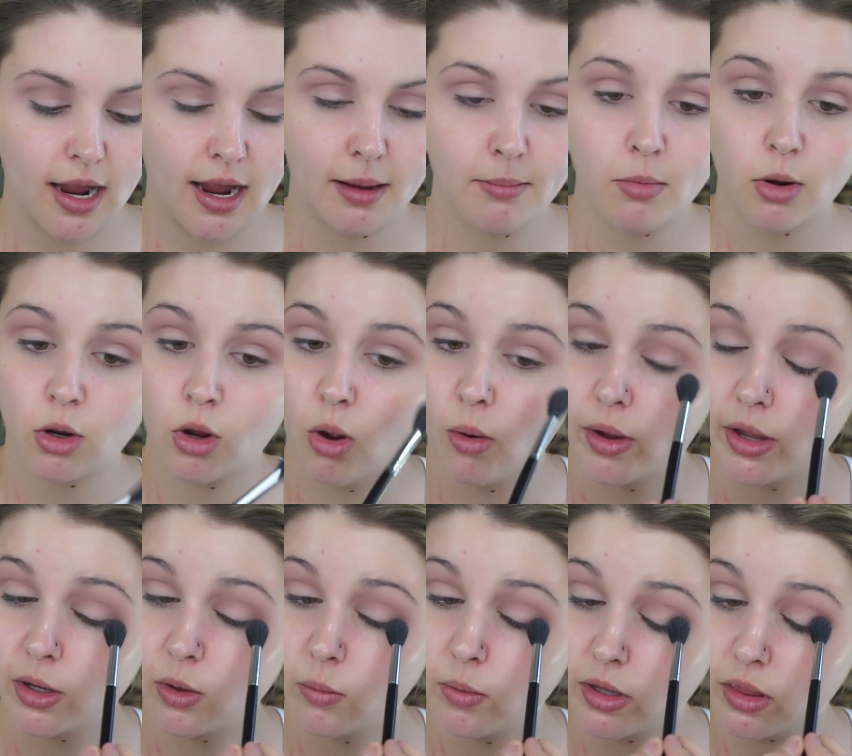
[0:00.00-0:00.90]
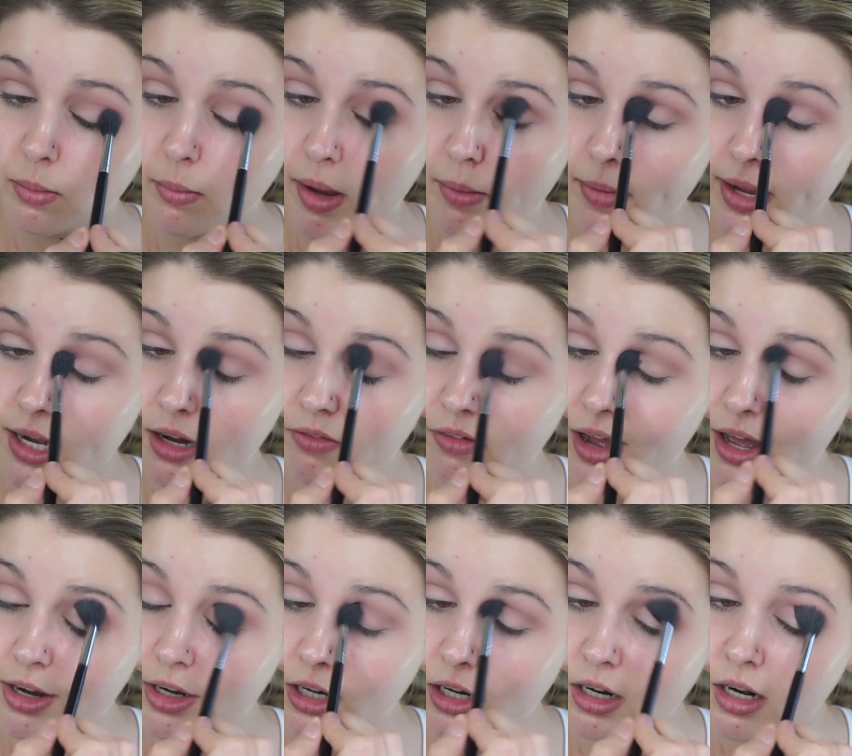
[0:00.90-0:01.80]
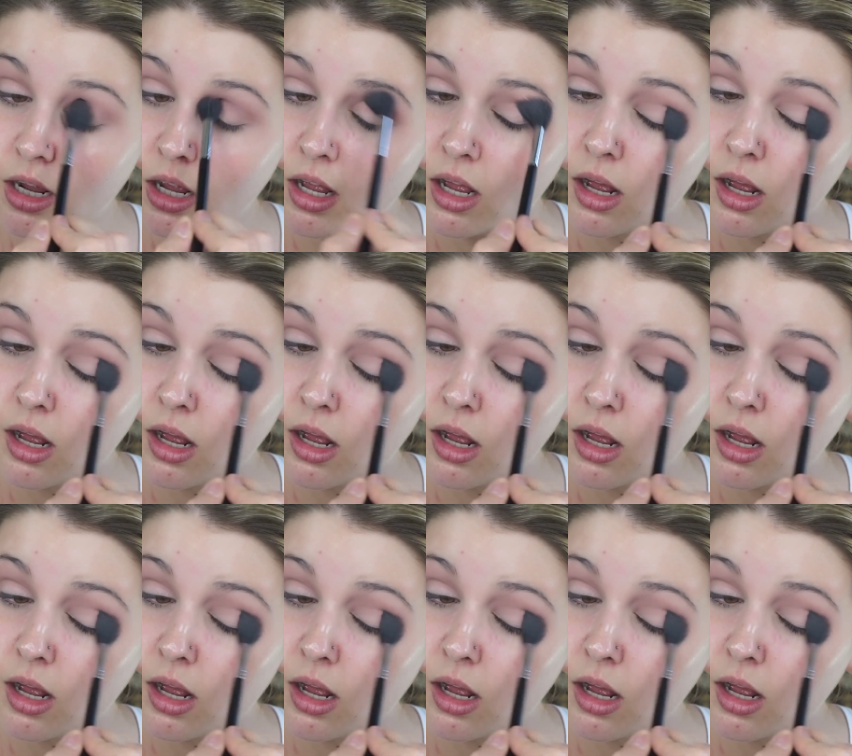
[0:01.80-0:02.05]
I'm going with my maid of honor,